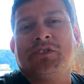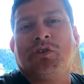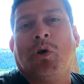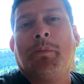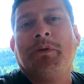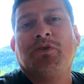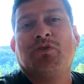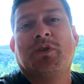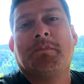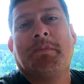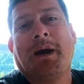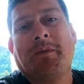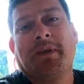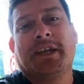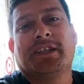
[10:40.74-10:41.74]
is open to the
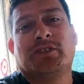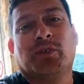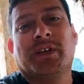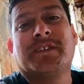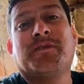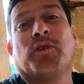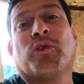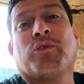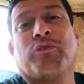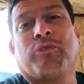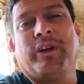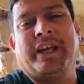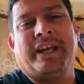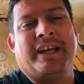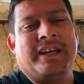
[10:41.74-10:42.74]
public, so it's for
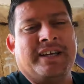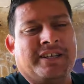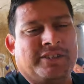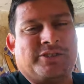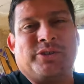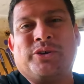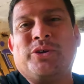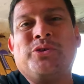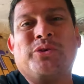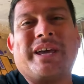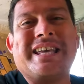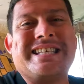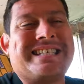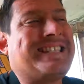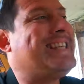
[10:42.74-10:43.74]
free. So you
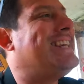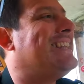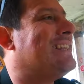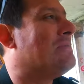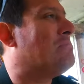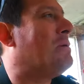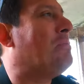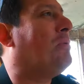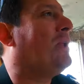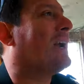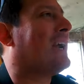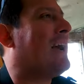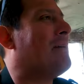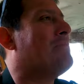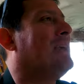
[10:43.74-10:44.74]
can see that people
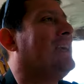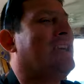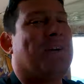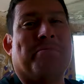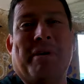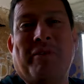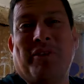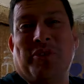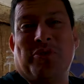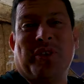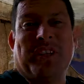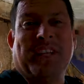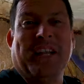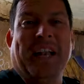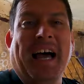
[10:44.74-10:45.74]
are coming here maybe
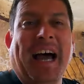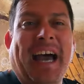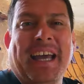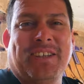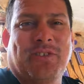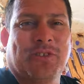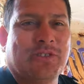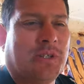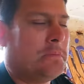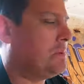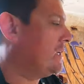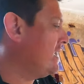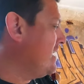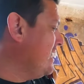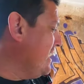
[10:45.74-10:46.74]
during the night or
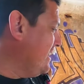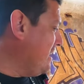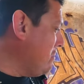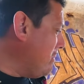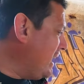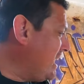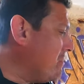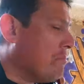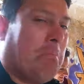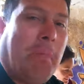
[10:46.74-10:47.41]
something. They're making